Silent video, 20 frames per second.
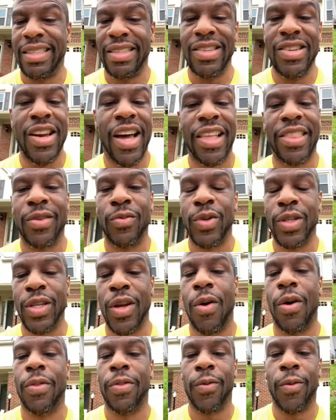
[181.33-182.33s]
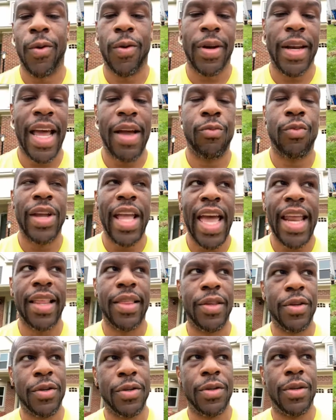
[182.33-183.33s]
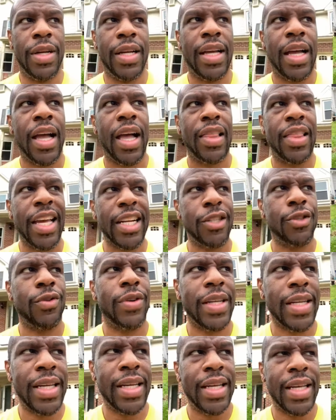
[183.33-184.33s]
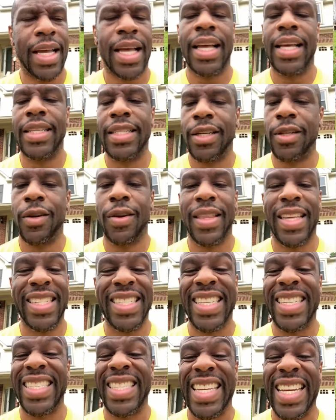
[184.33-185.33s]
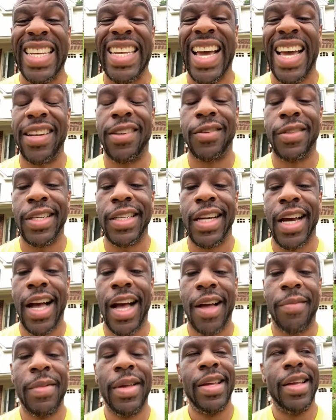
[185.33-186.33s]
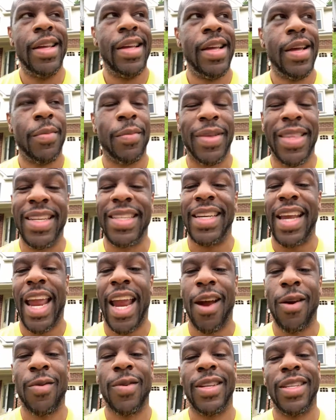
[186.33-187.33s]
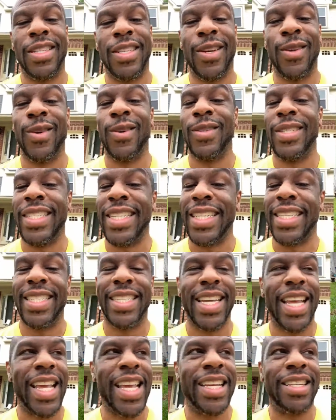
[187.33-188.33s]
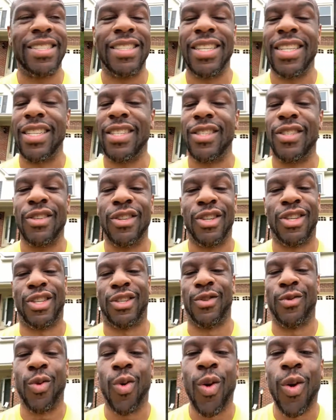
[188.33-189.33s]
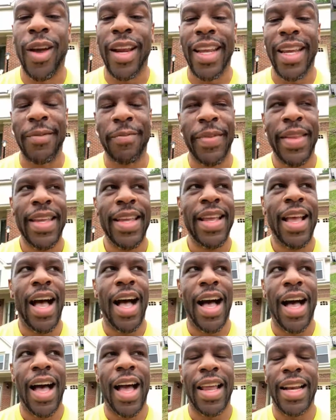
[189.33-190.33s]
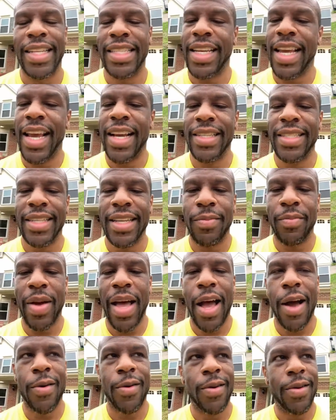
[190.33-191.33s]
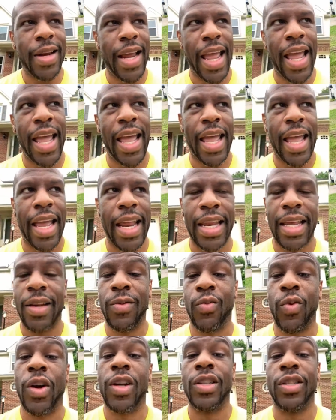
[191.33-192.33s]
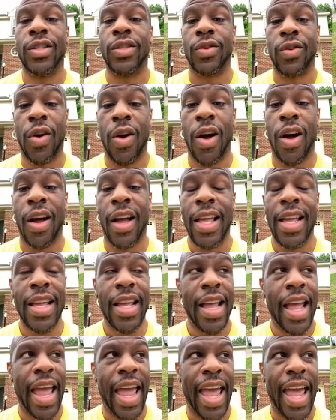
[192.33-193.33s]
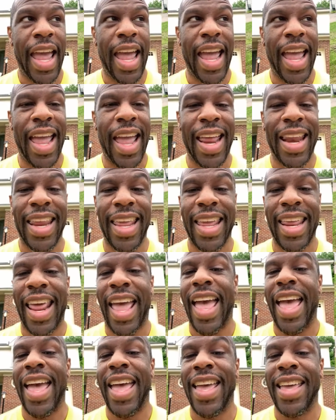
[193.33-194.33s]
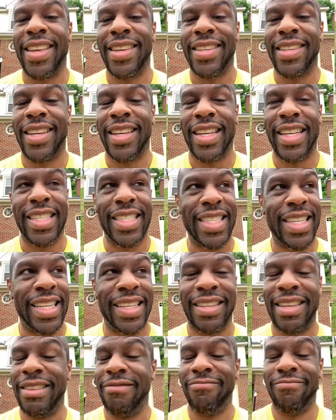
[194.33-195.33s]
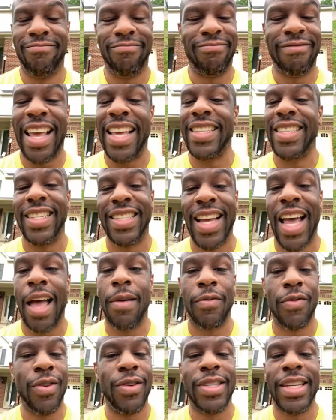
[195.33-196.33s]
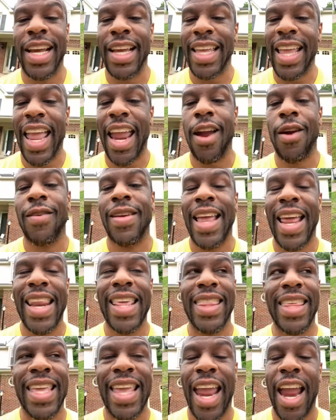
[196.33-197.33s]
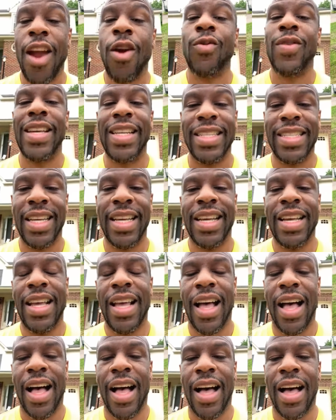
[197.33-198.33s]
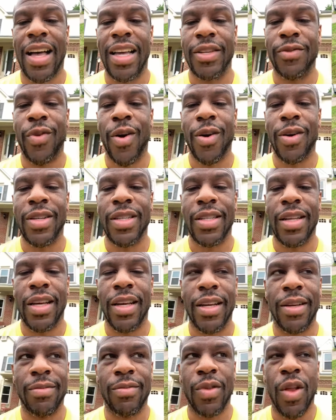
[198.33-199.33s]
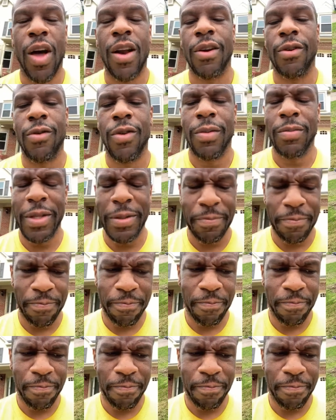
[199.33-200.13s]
nothing was going through it. And we had a little electric tiller that just did not do the job. But this Ariens tiller just destroyed it. And it's gasoline powered and it runs strong. And it's tested time. If you check anything Ariens as far as lawn equipment,